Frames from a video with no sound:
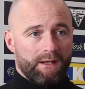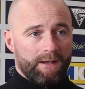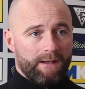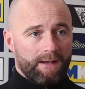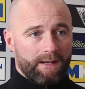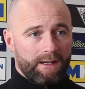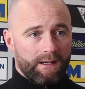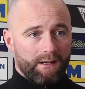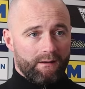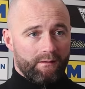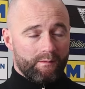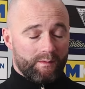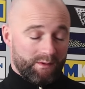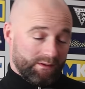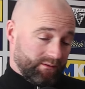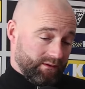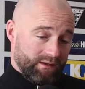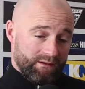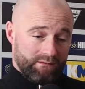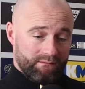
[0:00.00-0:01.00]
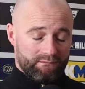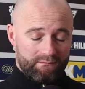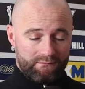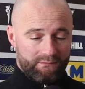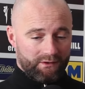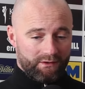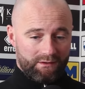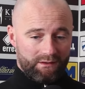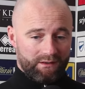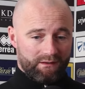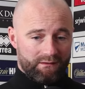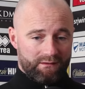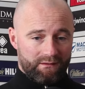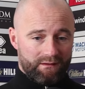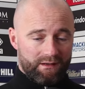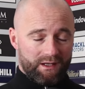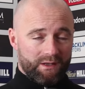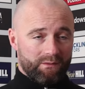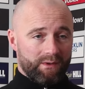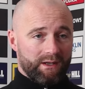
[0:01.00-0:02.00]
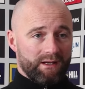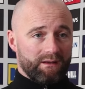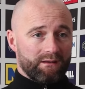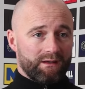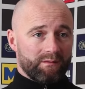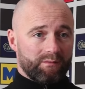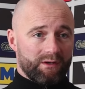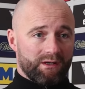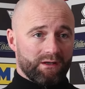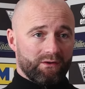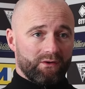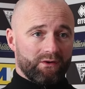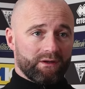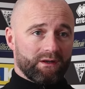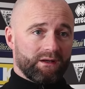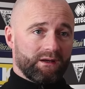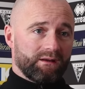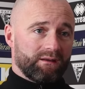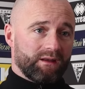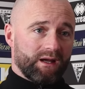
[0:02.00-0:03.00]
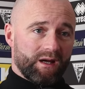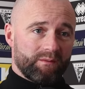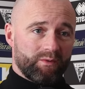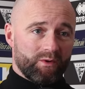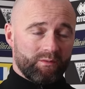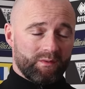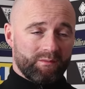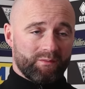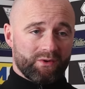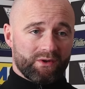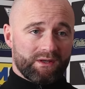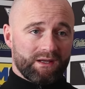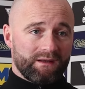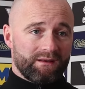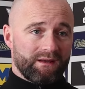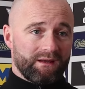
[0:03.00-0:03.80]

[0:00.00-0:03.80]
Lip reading: And look, I had Craig Whiting to bring on, I had Dapo Mabudi,